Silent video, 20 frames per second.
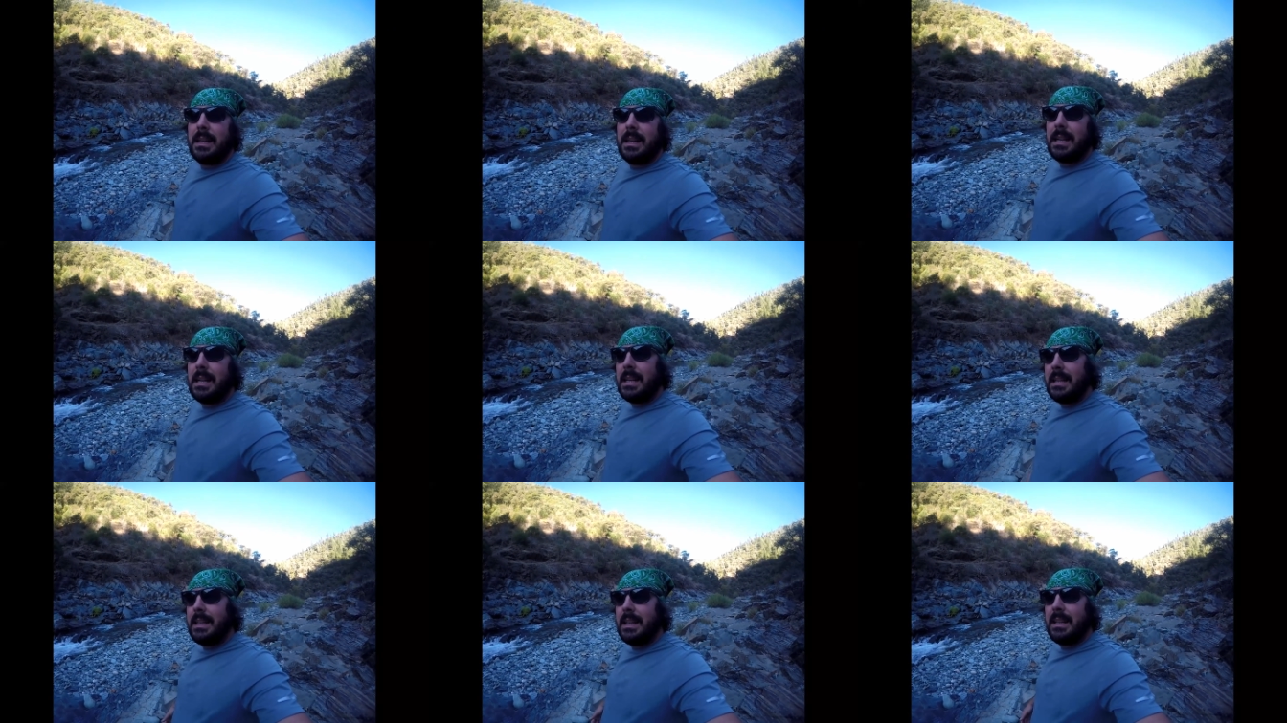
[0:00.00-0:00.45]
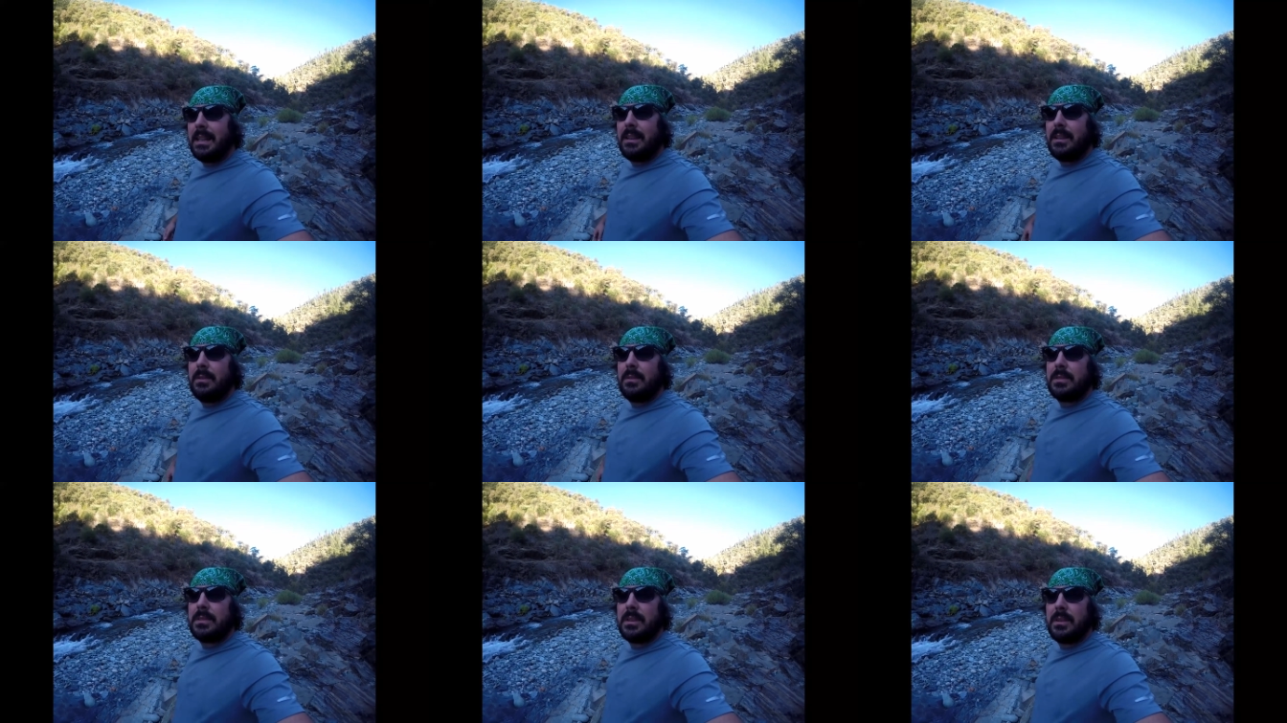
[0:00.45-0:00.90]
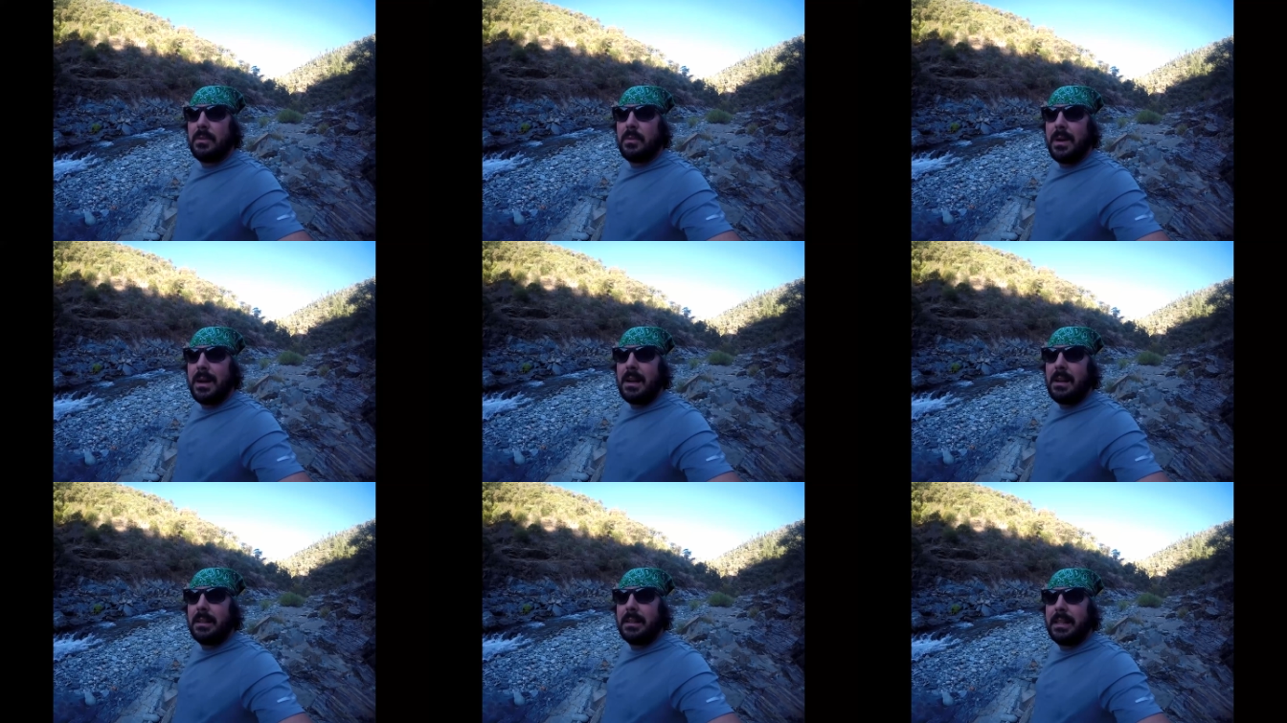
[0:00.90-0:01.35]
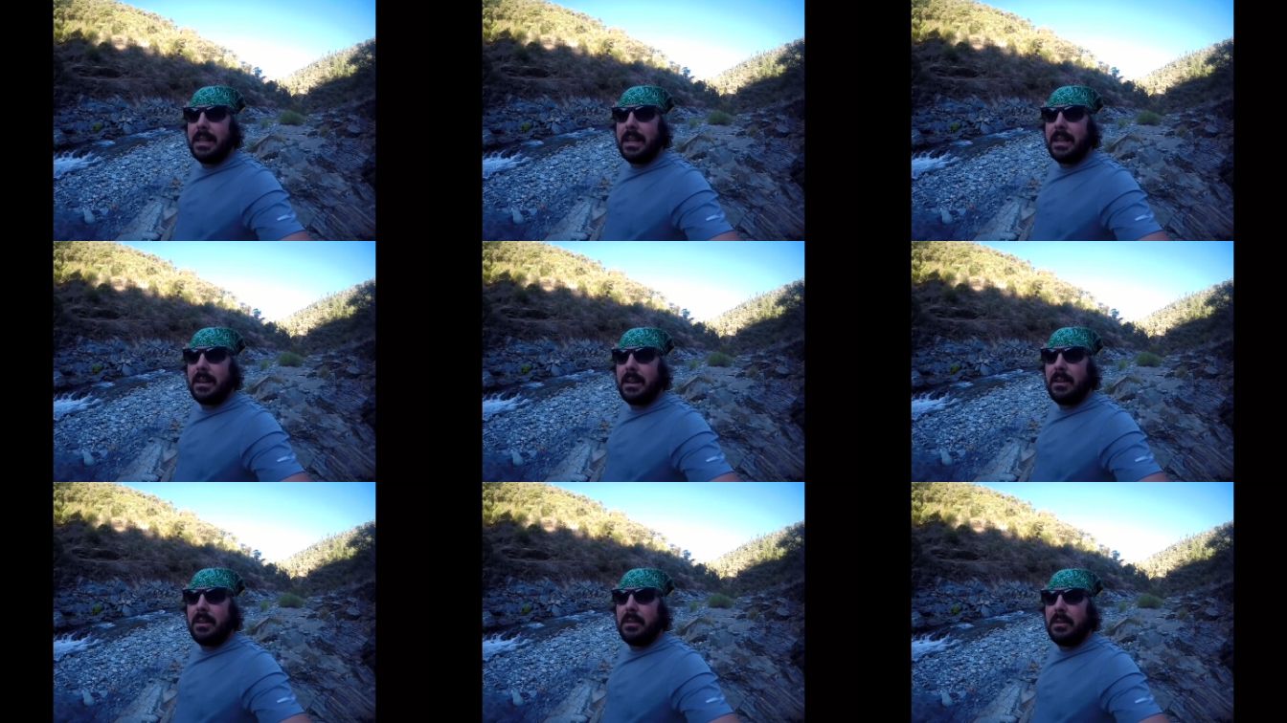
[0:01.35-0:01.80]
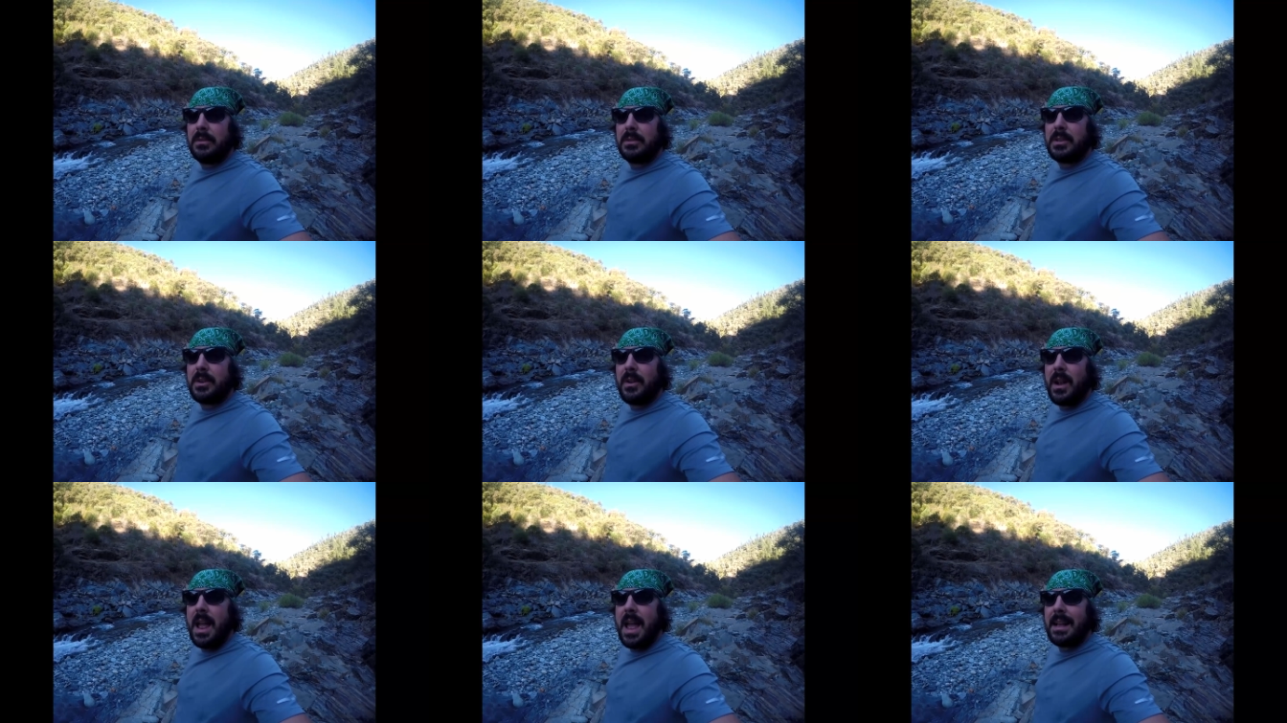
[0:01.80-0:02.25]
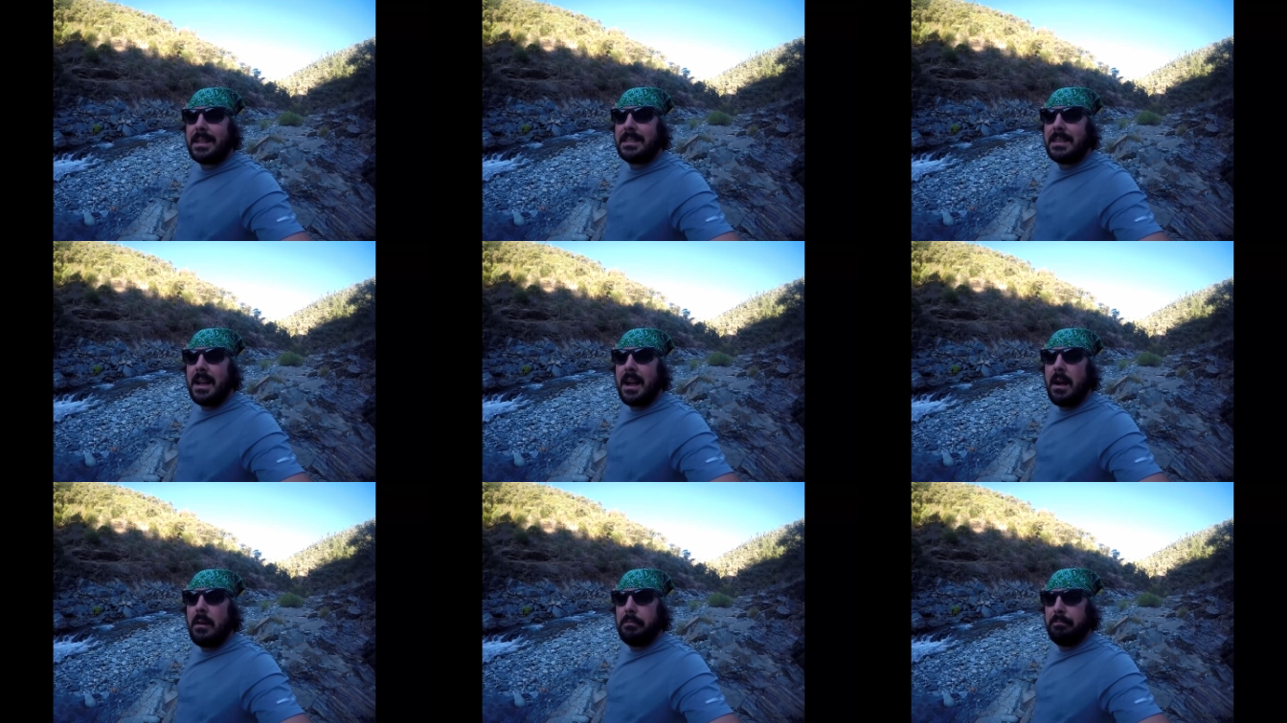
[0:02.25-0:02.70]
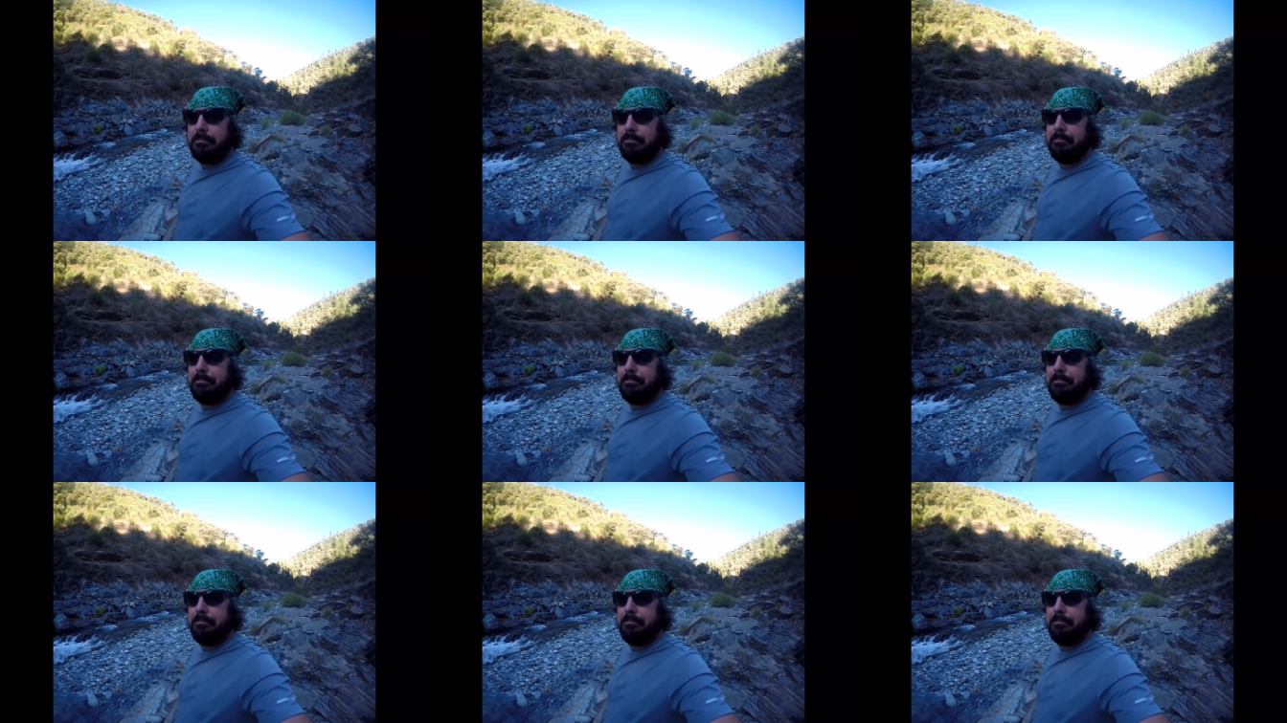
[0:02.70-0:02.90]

I didn't do so well digging all those cracks out.